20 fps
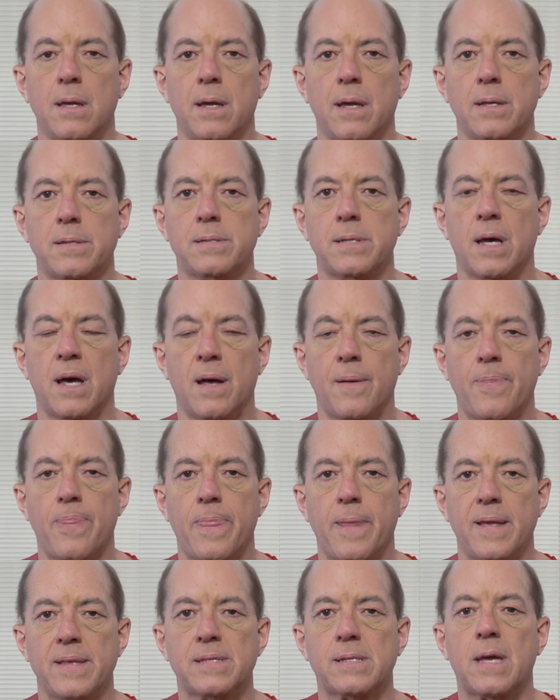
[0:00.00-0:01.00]
it's
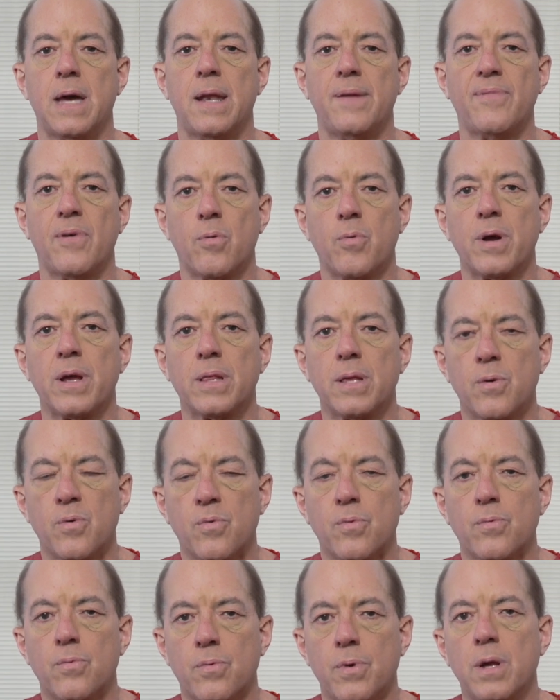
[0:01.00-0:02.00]
kind of a really,
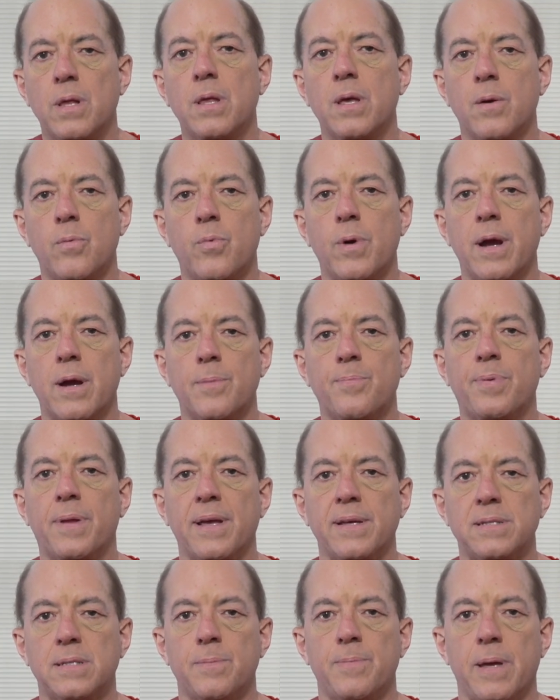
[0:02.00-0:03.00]
really weird
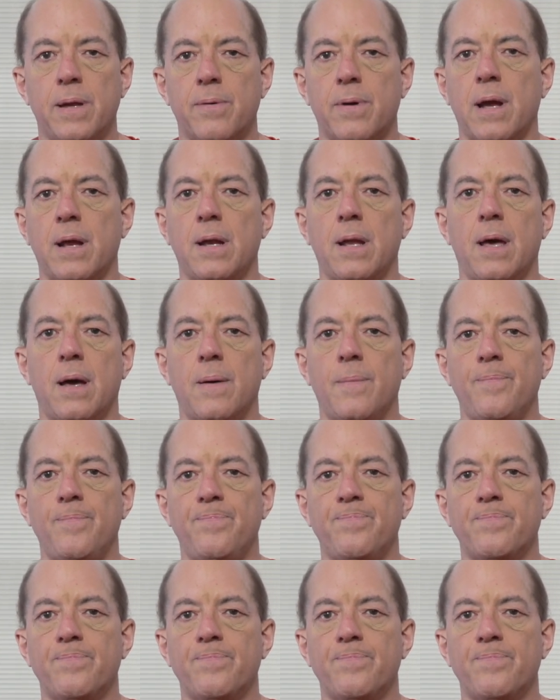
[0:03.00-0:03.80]
place to be right now.